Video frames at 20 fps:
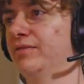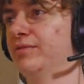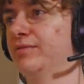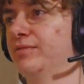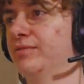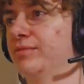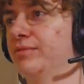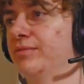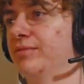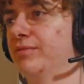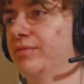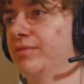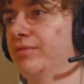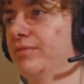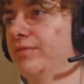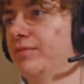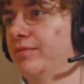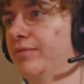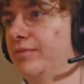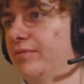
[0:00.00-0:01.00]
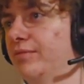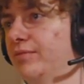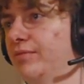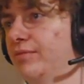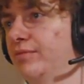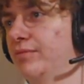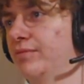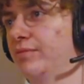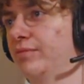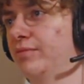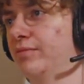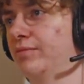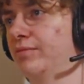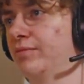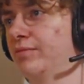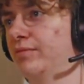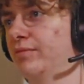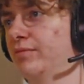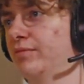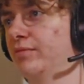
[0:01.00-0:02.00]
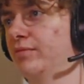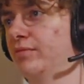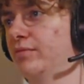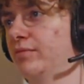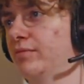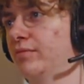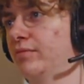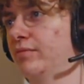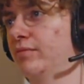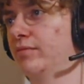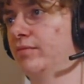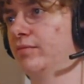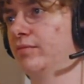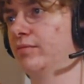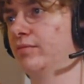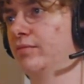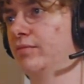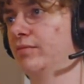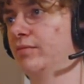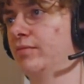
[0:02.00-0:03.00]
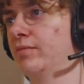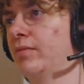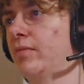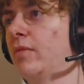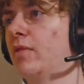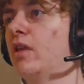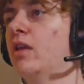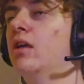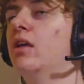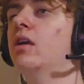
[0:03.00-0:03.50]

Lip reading: Nobody speaks.